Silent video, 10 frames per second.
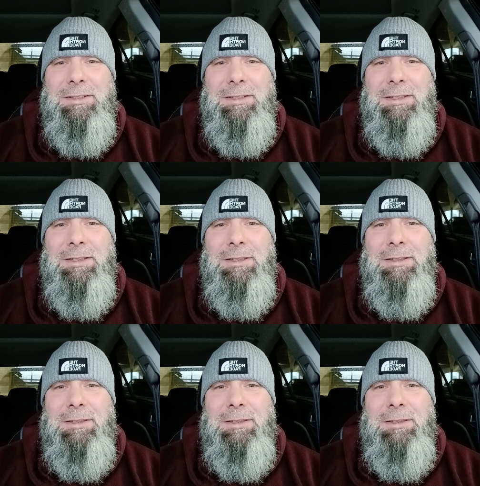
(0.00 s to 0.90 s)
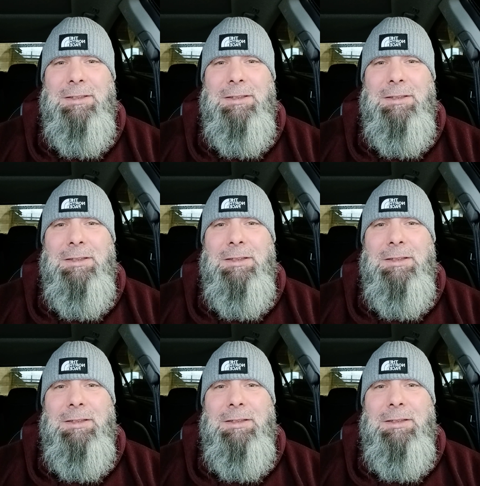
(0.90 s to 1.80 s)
(no one is talking)